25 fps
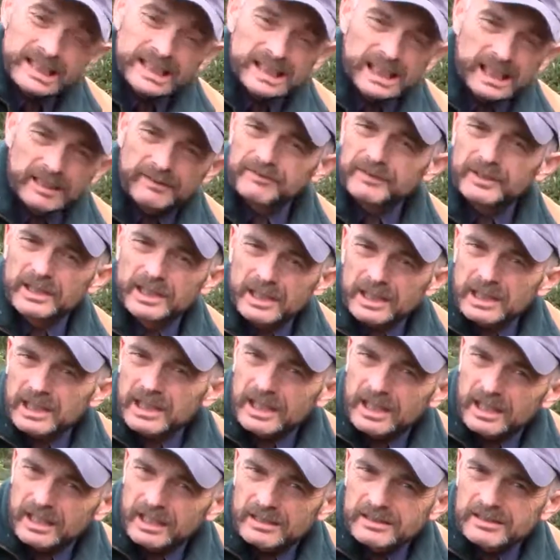
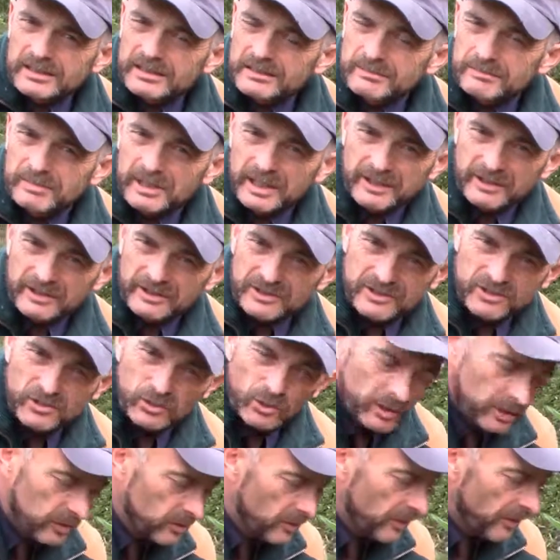definitely has a better
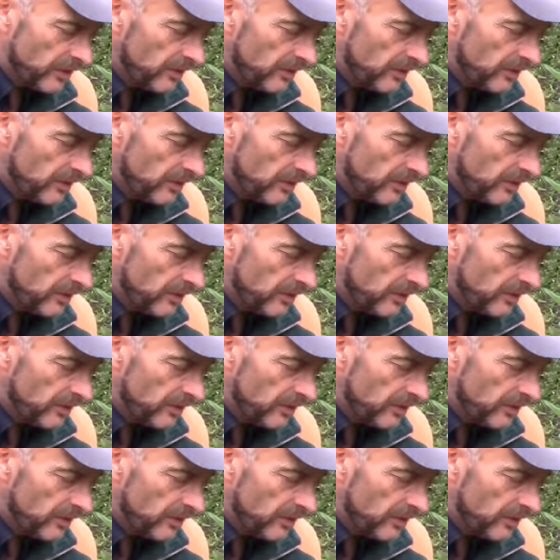soil.